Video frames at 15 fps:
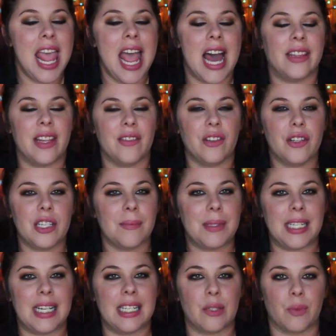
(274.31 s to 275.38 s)
And then there's some
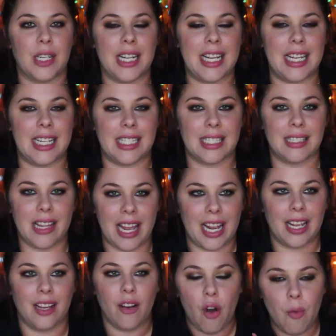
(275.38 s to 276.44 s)
scenes where he's
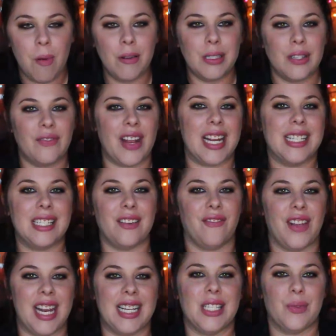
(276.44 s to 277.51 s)
like almost face to
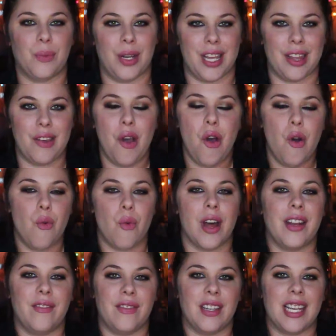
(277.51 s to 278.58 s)
face with
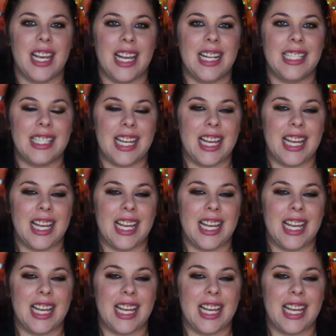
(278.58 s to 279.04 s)
one of the kids,